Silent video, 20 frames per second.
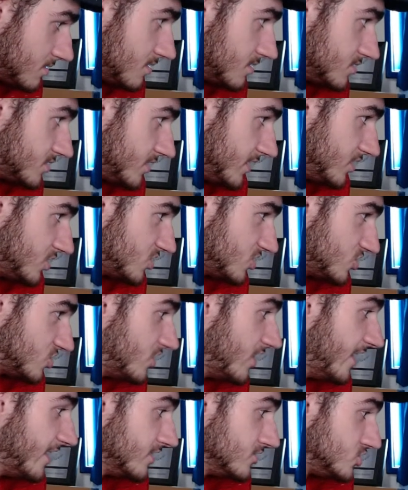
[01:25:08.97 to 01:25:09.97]
they
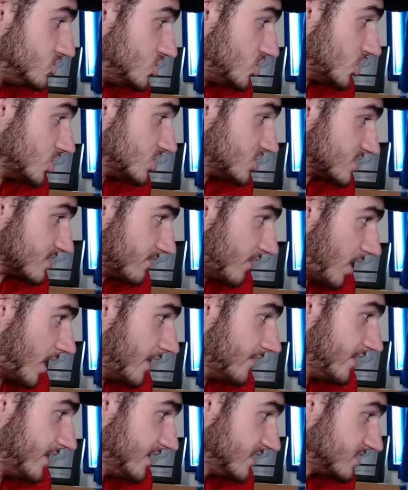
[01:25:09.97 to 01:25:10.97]
didn't just survive.
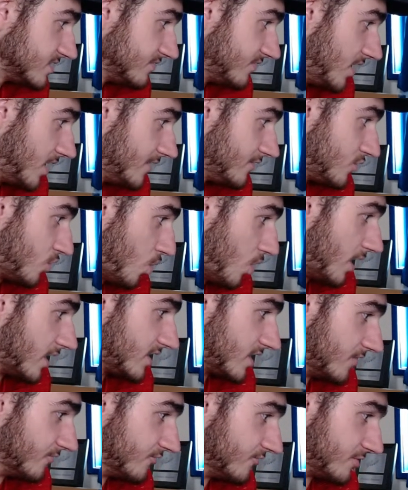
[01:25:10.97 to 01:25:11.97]
They survived quite
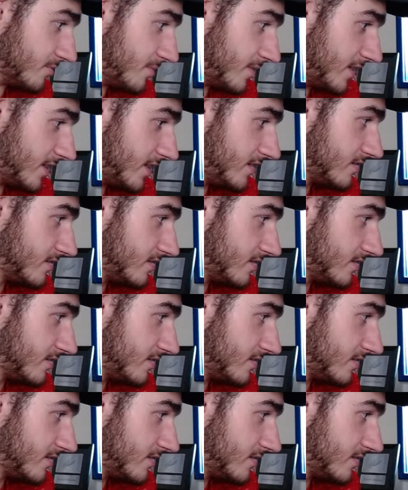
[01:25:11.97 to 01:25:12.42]
comfortably.